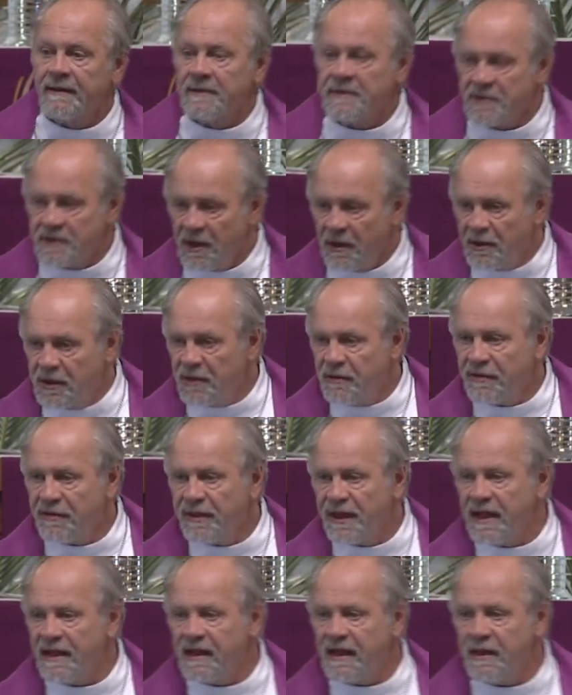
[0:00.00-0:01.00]
So you
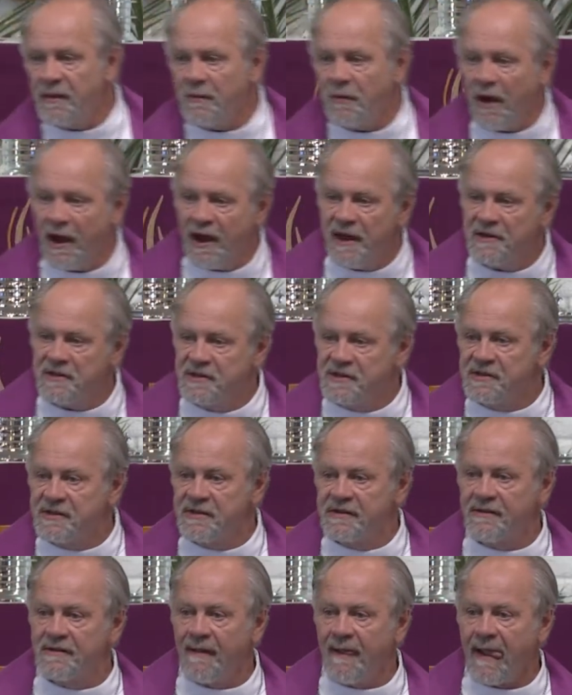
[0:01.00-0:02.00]
think he
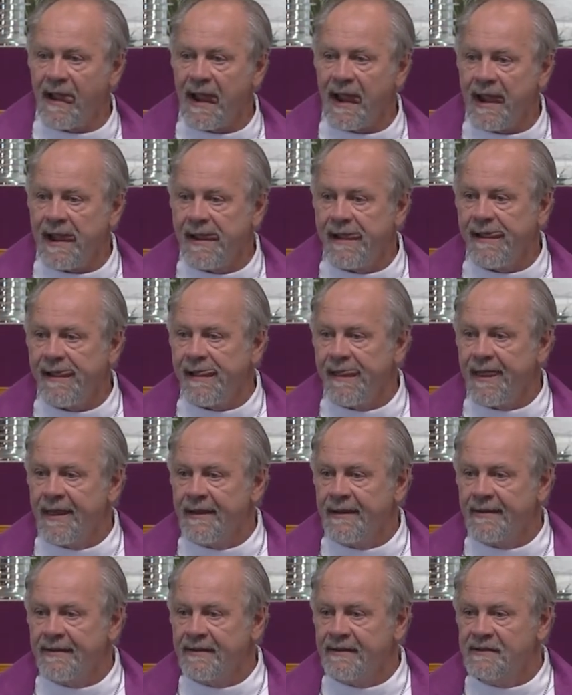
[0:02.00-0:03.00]
was
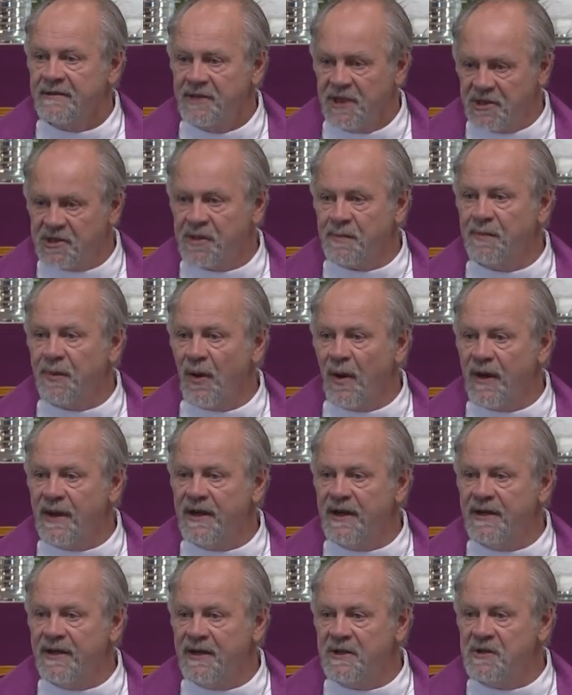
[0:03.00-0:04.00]

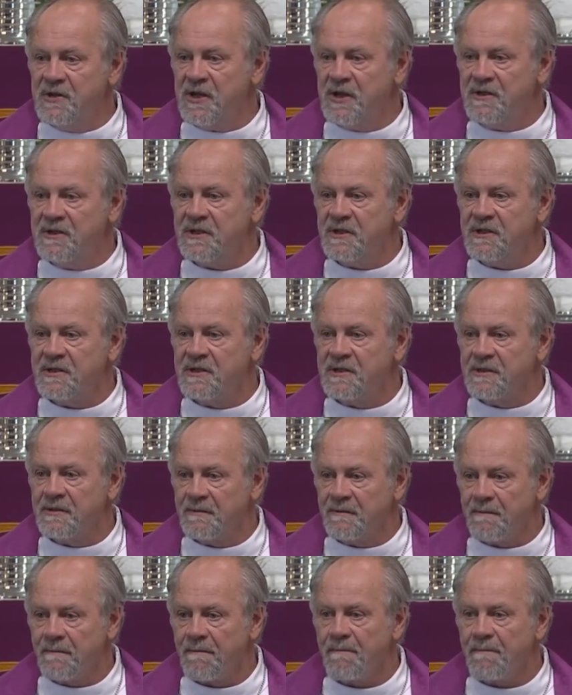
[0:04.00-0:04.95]
disappointed in Jesus? Yes.